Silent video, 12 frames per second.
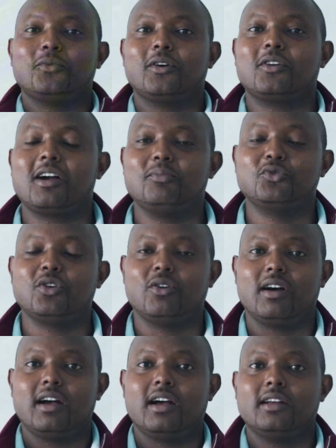welcome to
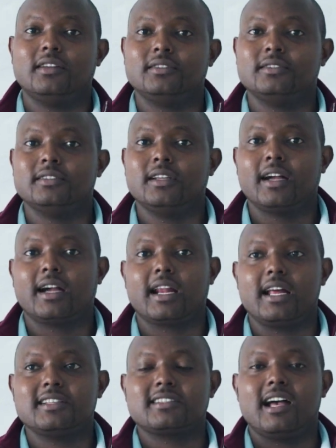our
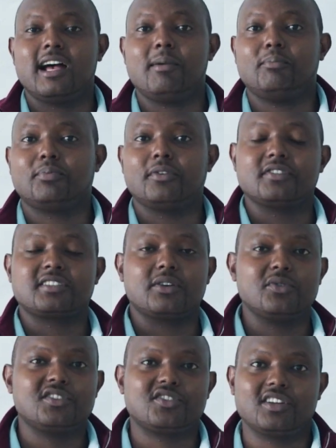class. I'm Professor
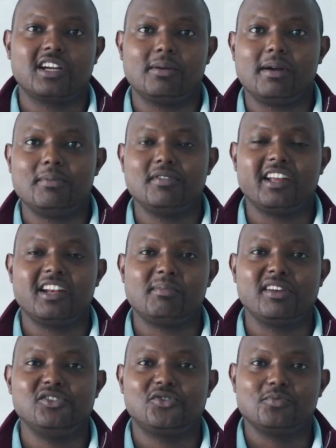Wilson Kamami and
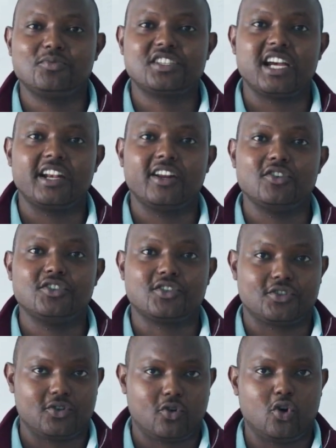my YouTube channel is
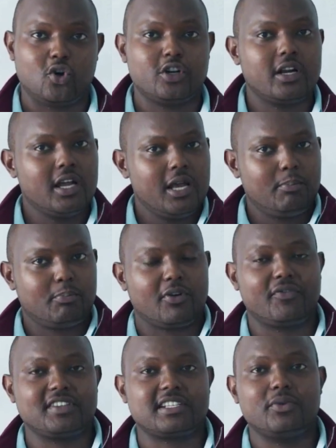also called
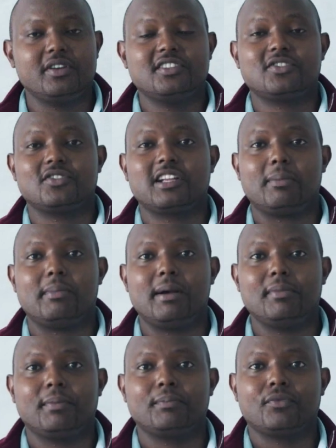Professor Wilson
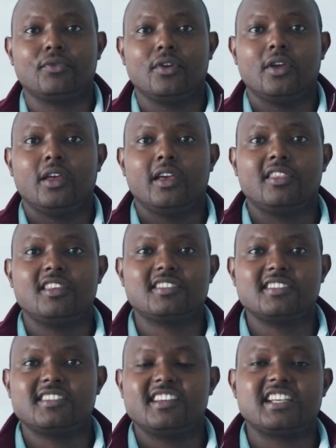Kamami. This
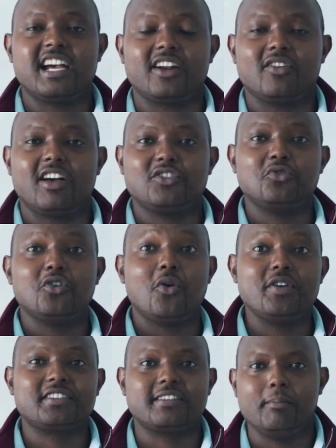is the channel that we
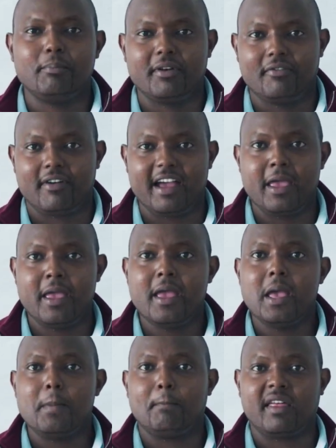always simplify
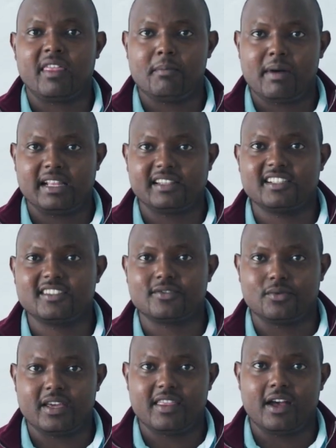mathematics
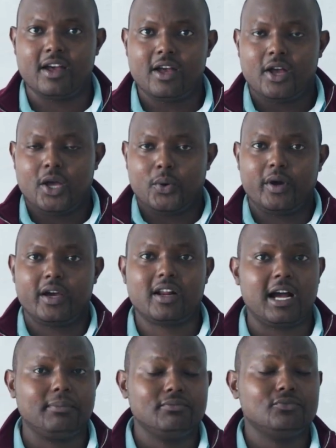together.
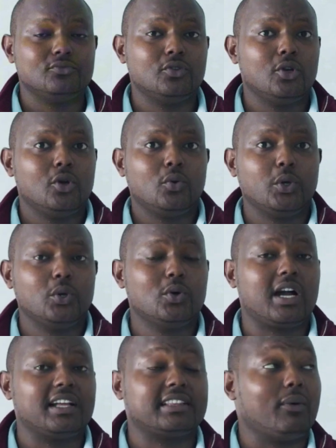Welcome. We
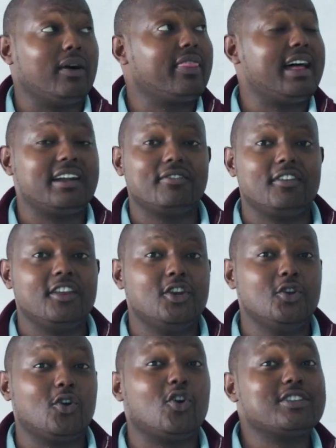look at our third
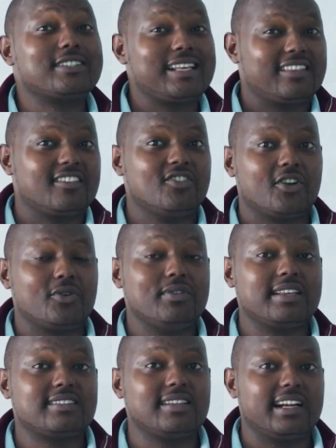video on set theory. We
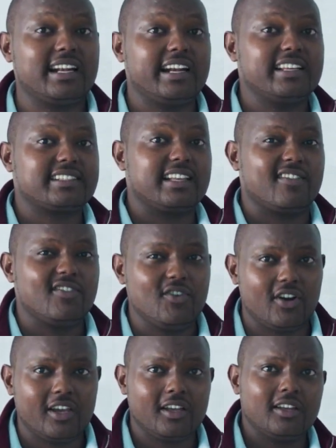are still at the set
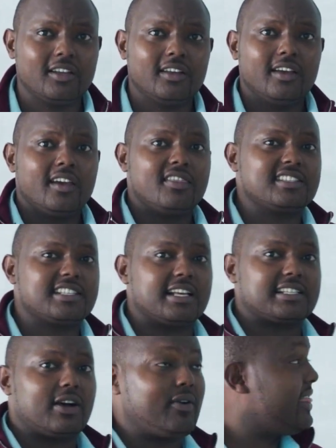theory. This
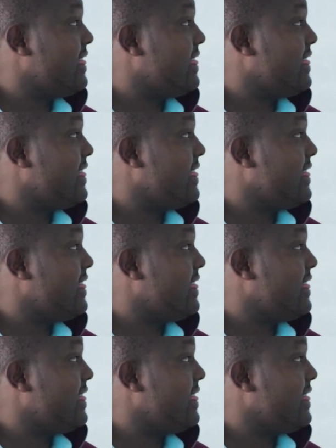is our